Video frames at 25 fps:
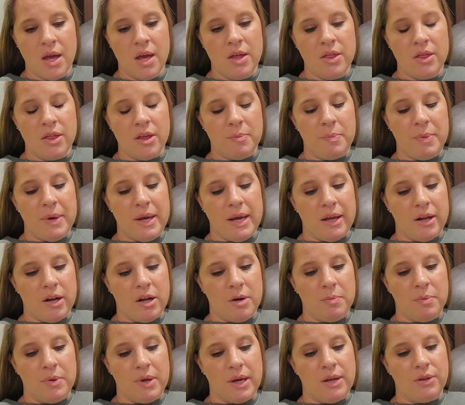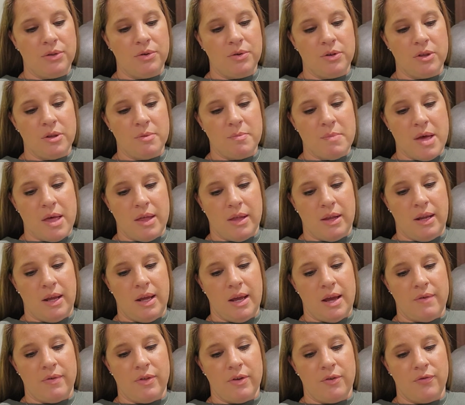The piano played through the
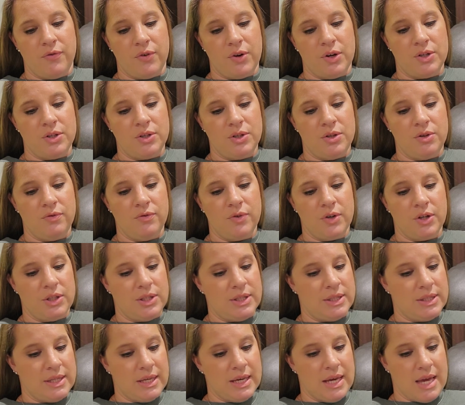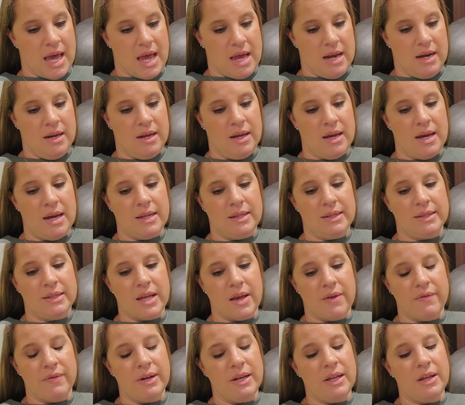melody of the first 2 verses again, and
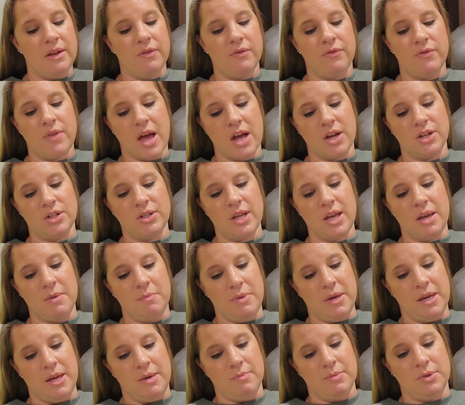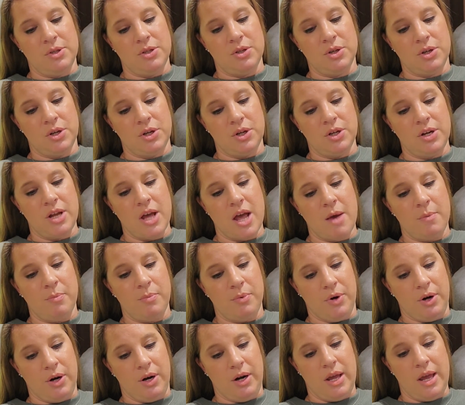70 flashlight beams turned
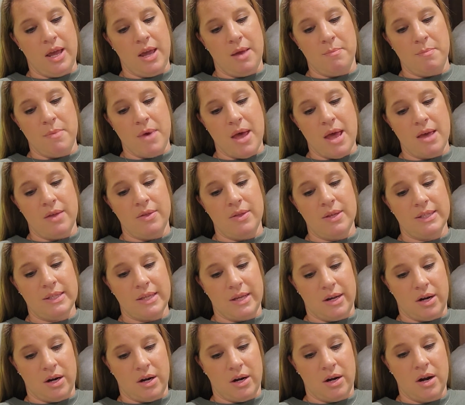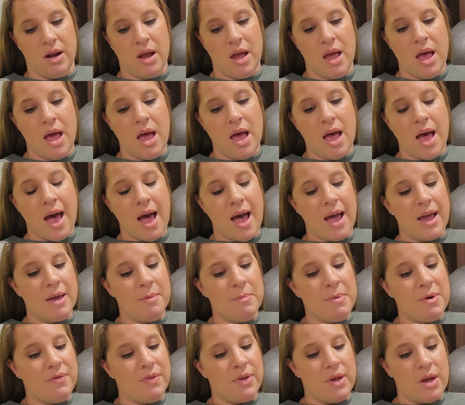upward and met in the center, high
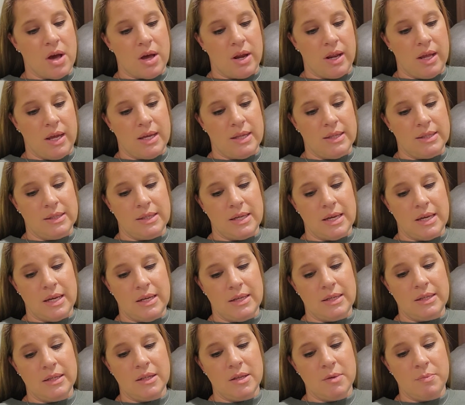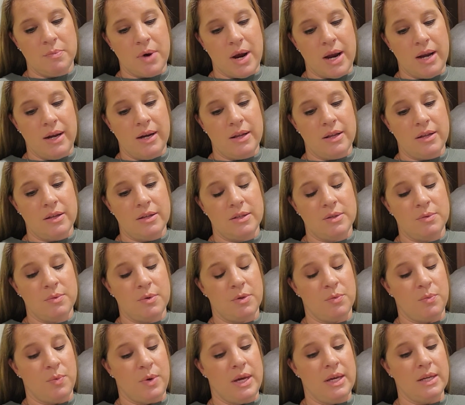above the audience, and into the brightness,
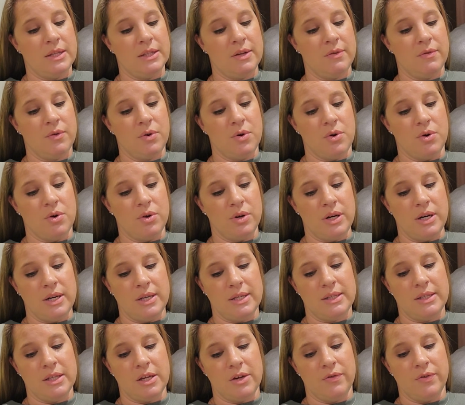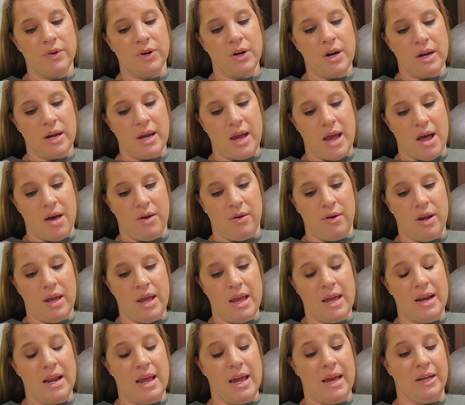with wings of gold and a silver gown,
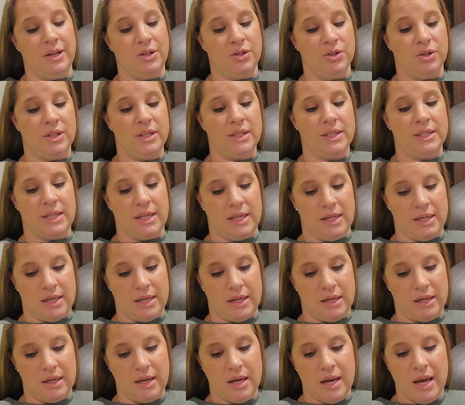an angel descended.